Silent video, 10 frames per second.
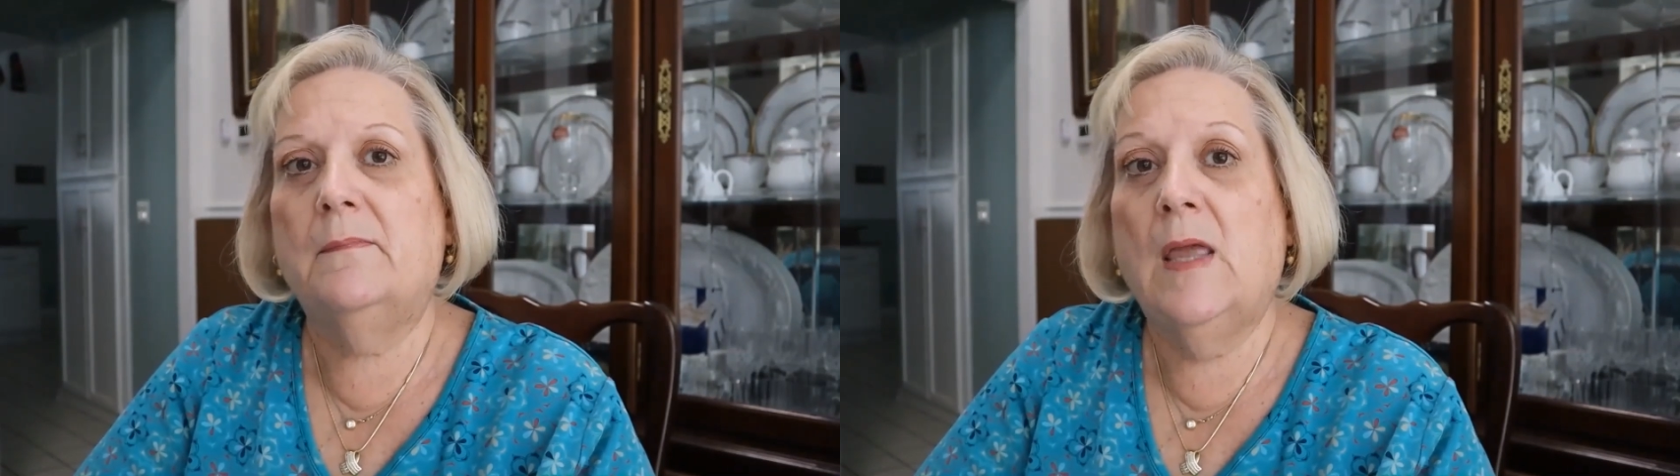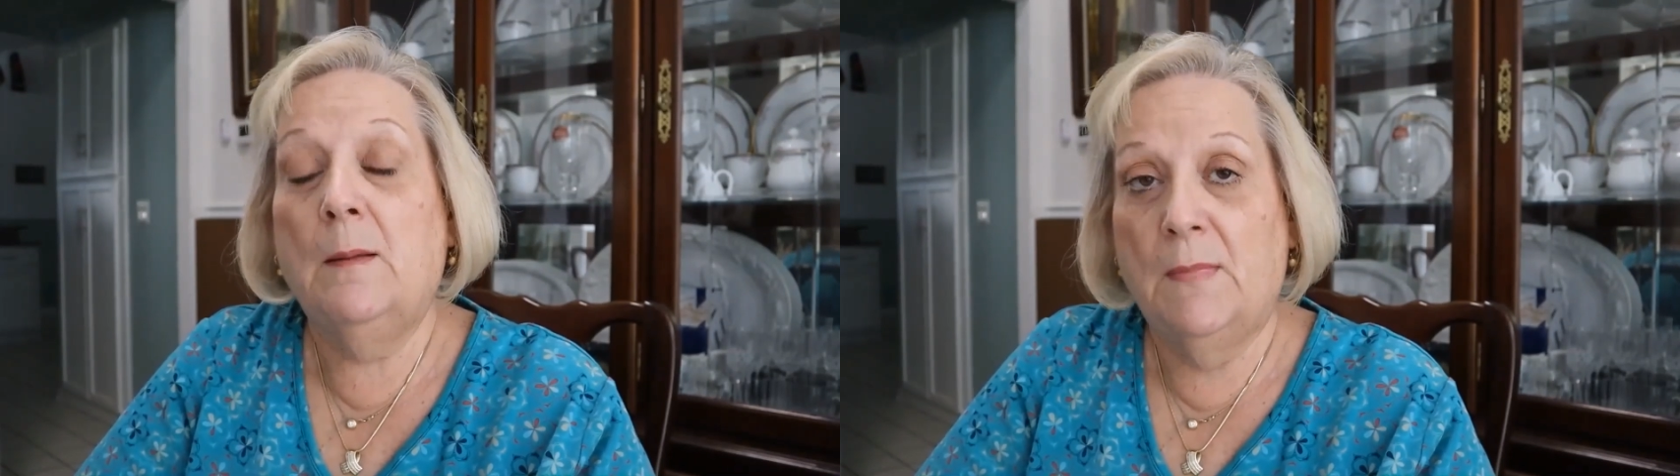
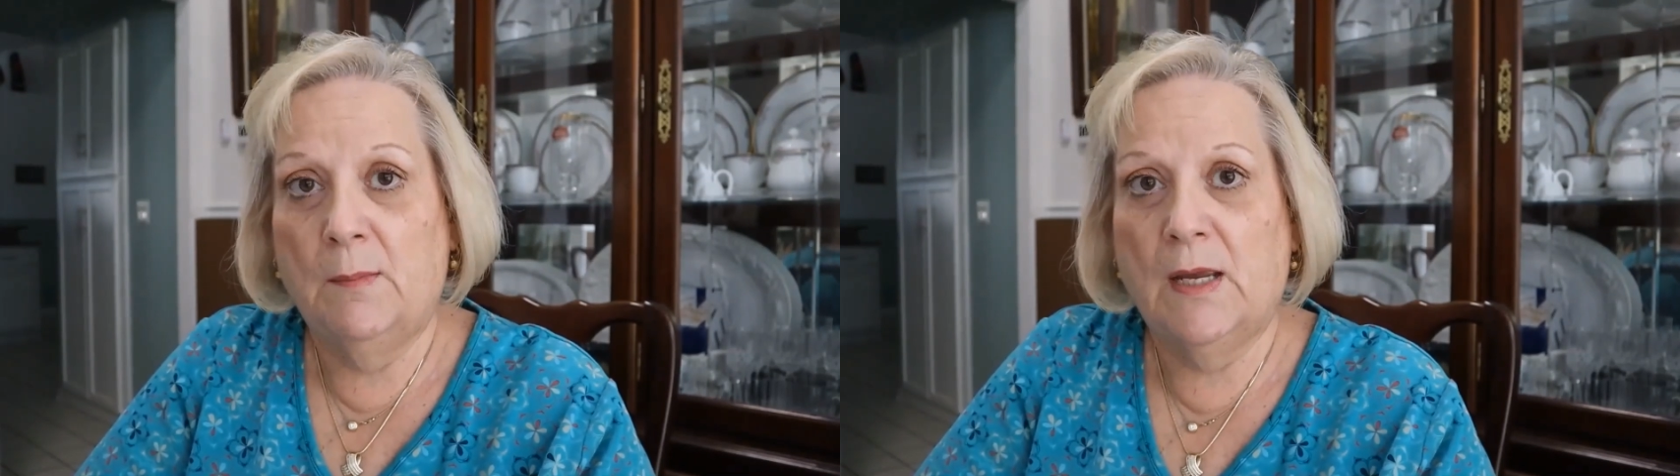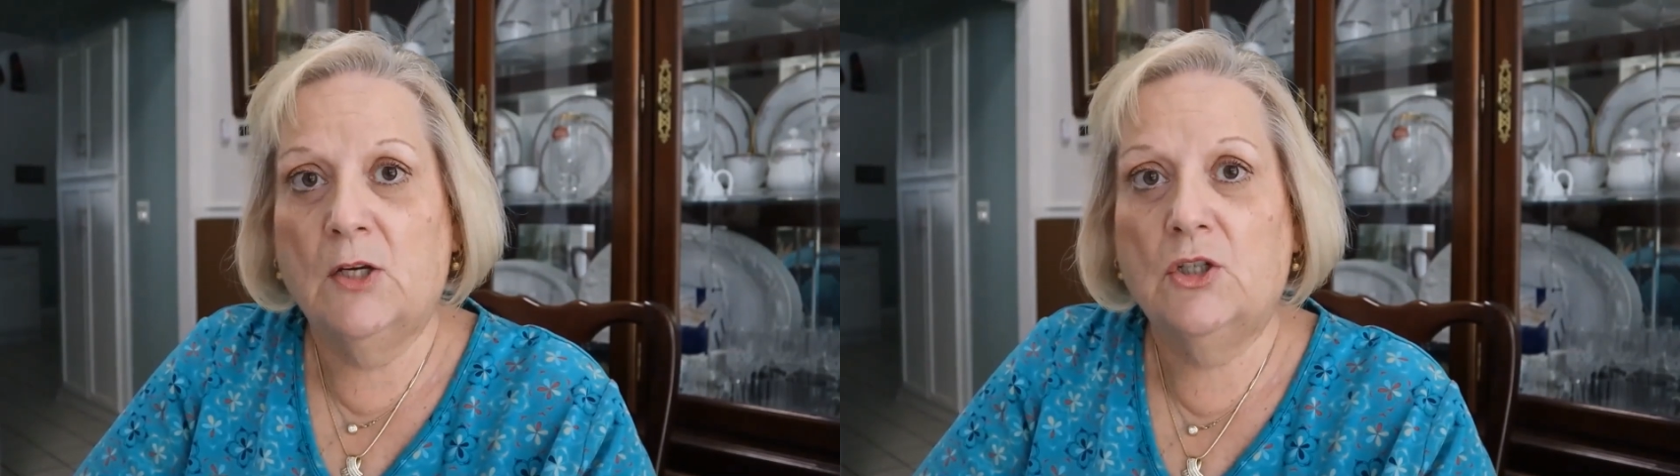And
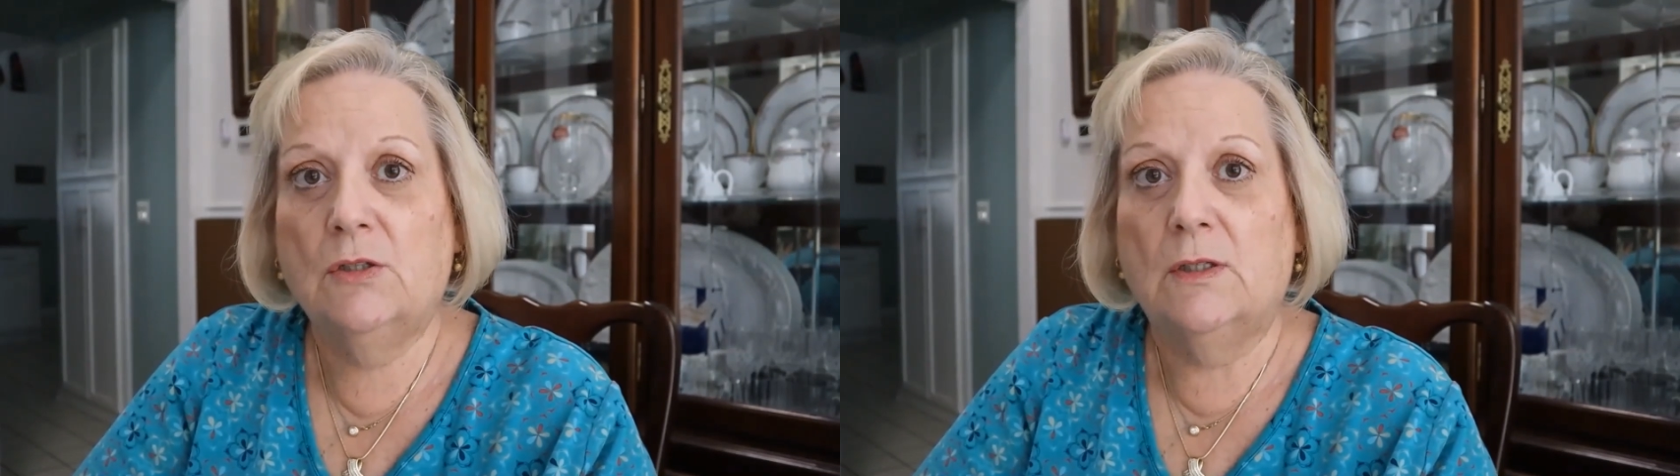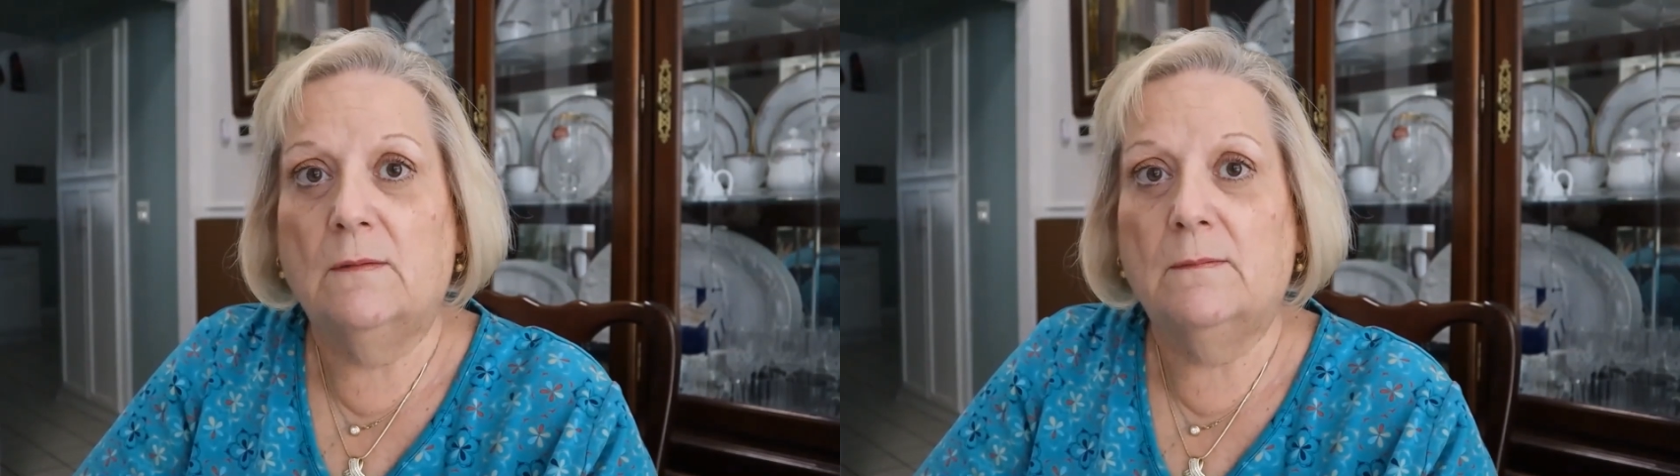maybe I
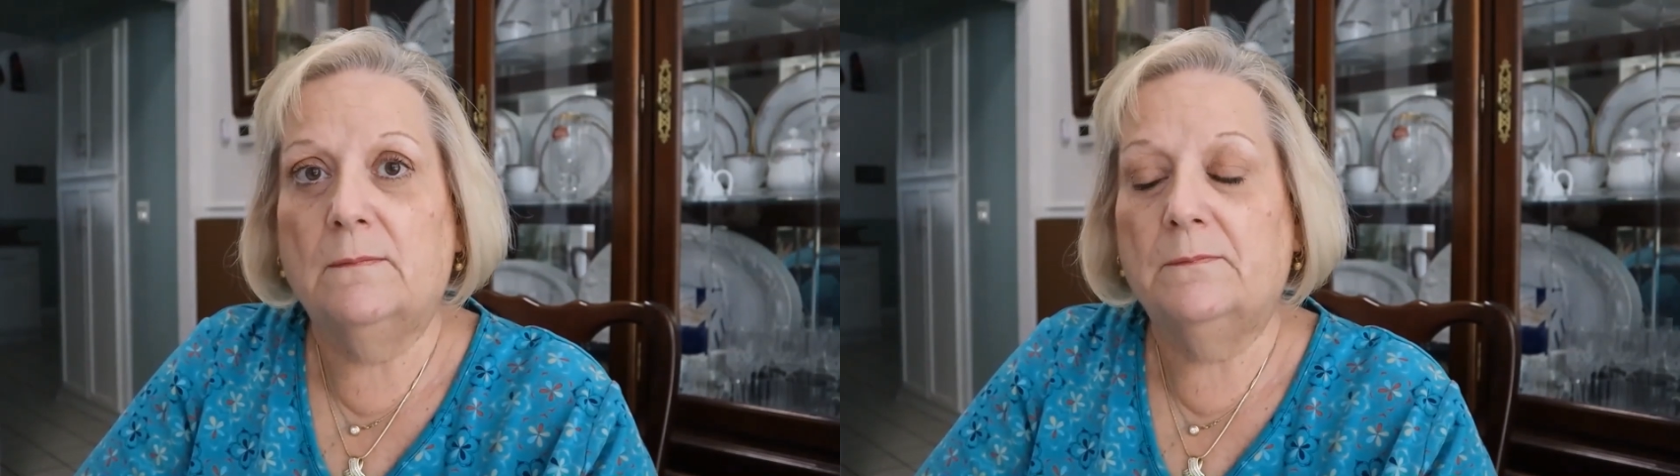should.